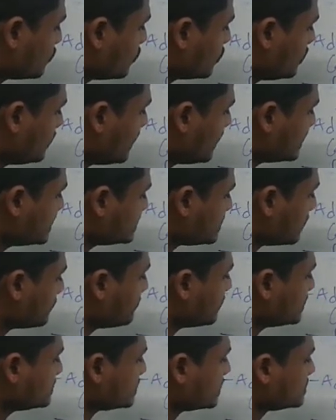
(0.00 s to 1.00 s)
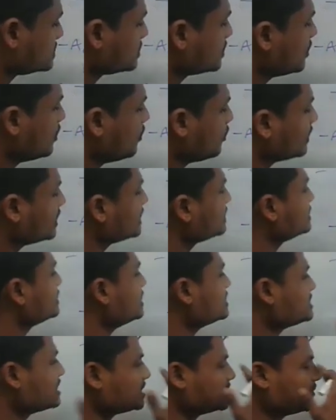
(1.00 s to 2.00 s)
good at some places. Okay,
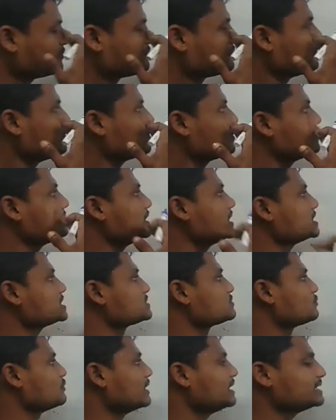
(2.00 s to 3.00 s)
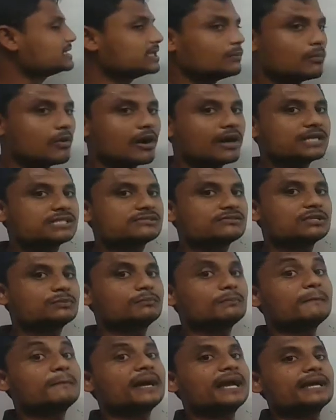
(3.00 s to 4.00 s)
these are the few reasons why the birds
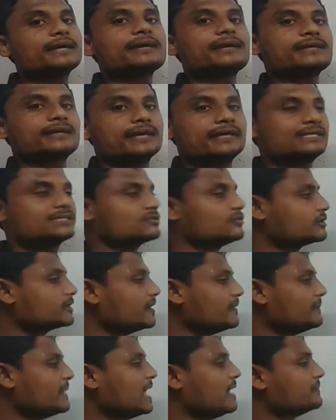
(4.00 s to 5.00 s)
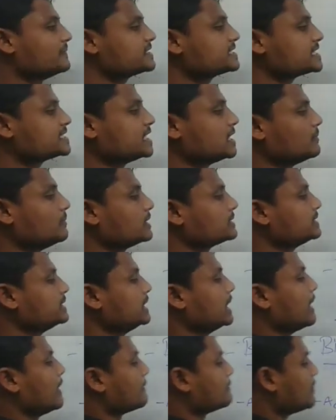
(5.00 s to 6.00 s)
will migrate, guys. Okay, this is about
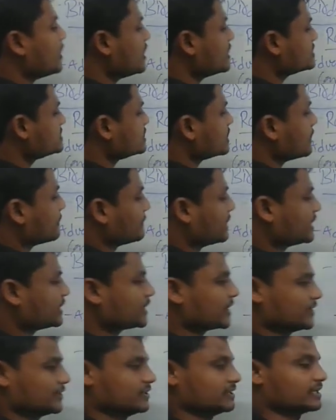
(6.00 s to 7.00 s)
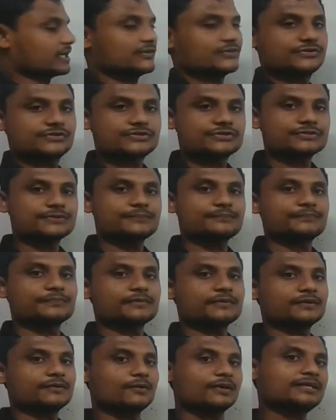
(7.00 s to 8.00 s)
the birds migration, guys.
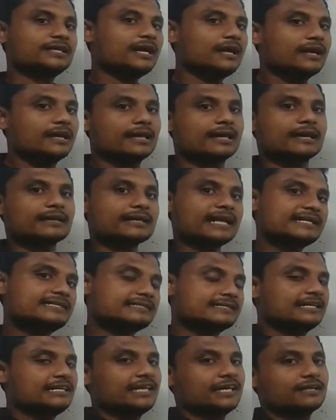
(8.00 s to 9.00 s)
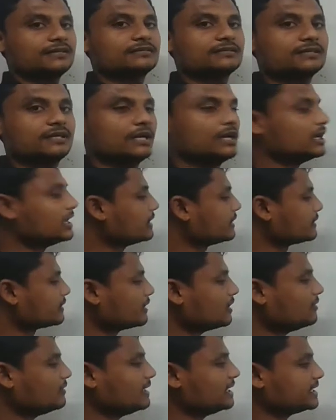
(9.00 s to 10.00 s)
Okay, that's clear.
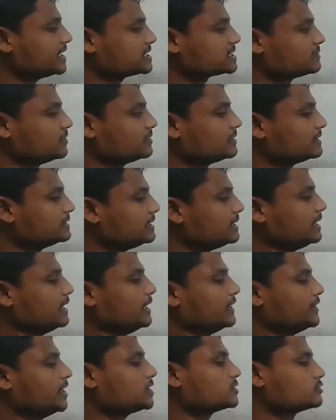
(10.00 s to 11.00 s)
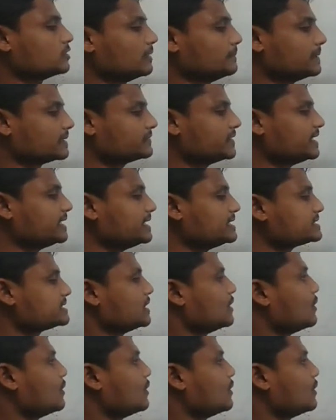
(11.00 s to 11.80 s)
Now let us move to the next topic, that is